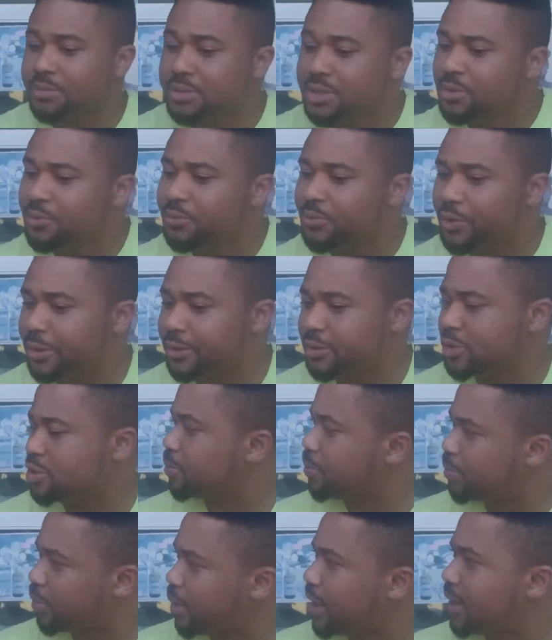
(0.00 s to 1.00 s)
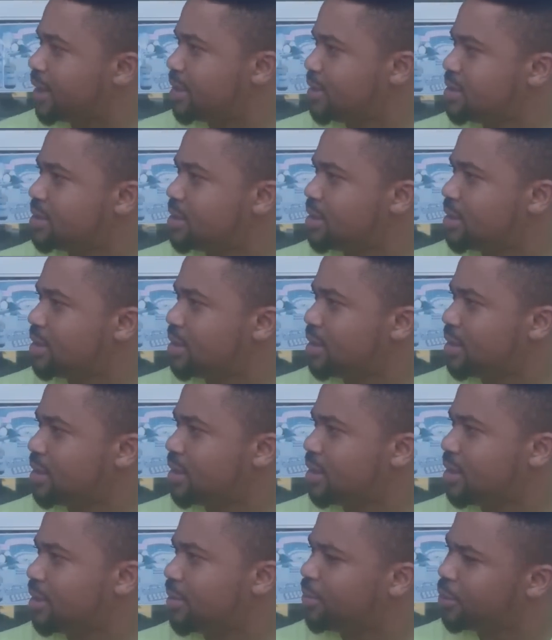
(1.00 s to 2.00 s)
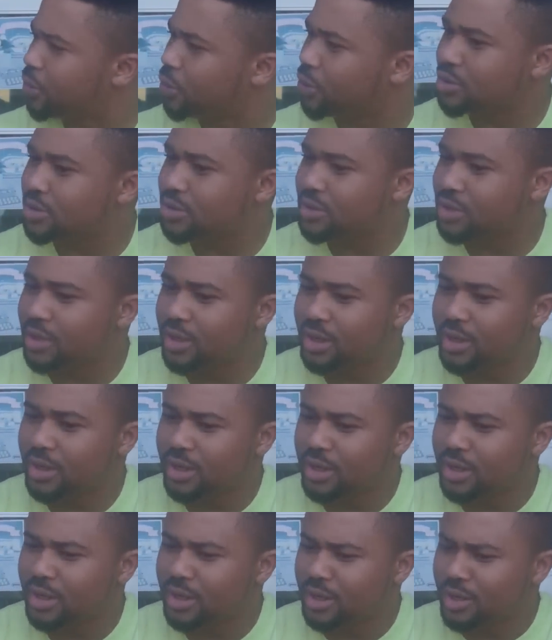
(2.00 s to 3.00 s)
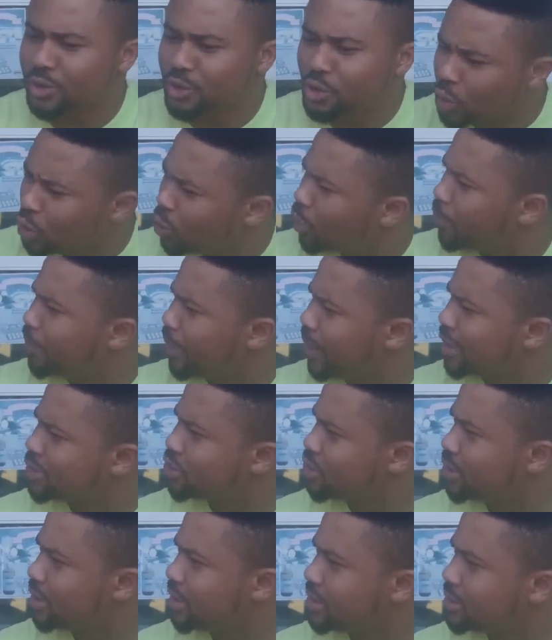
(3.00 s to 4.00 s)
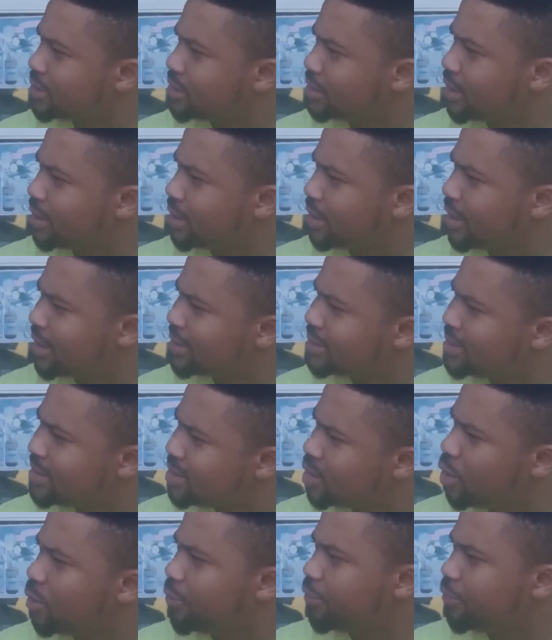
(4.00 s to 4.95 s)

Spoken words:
I'm still very surprised because you're compassionate and